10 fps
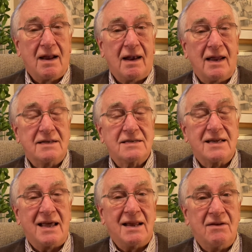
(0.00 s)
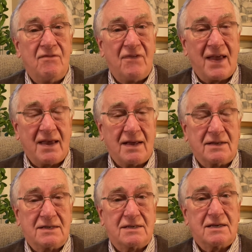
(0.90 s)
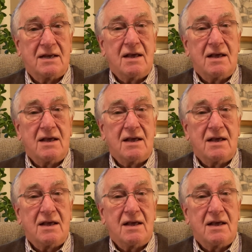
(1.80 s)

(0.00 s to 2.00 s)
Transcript: Let's advance